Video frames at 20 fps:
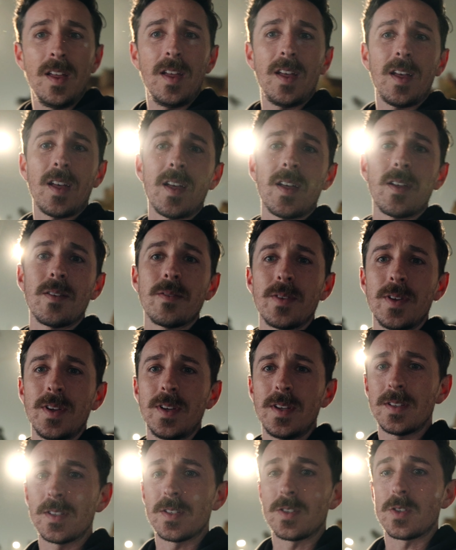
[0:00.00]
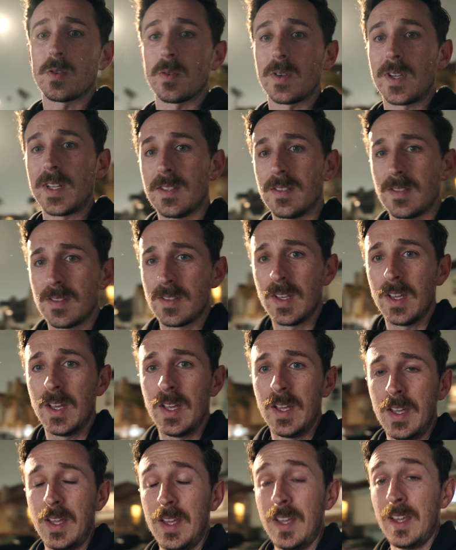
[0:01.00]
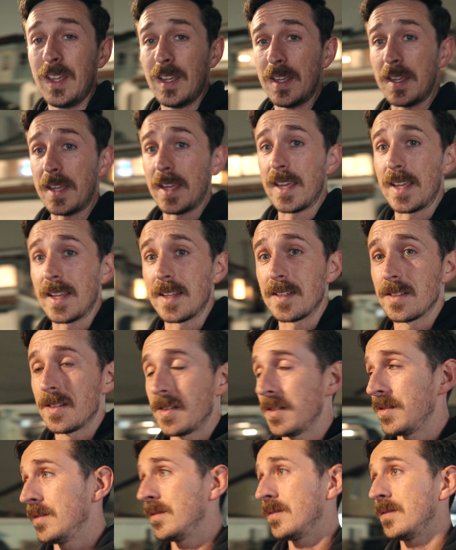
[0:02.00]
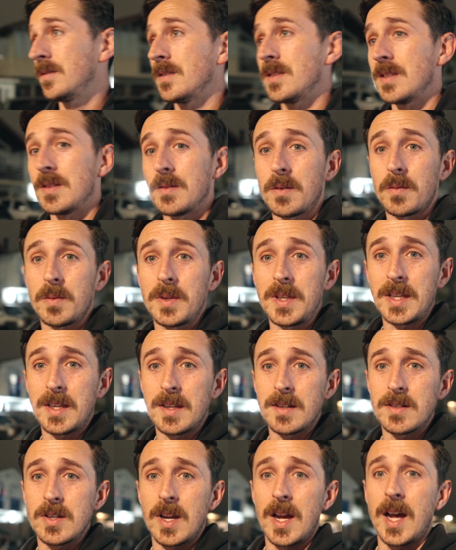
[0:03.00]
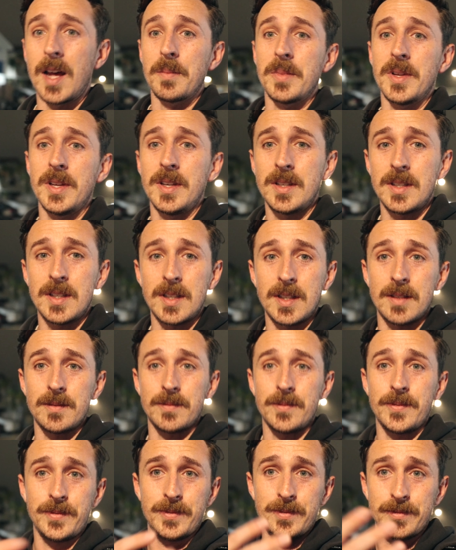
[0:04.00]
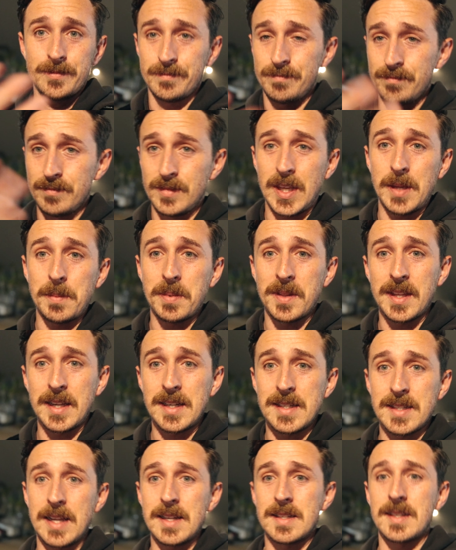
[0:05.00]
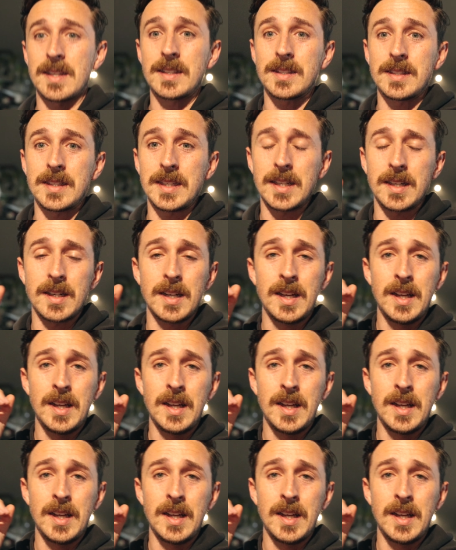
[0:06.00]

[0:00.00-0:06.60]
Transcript: of the streets, and it's doing a really good job of keeping things nice and clean.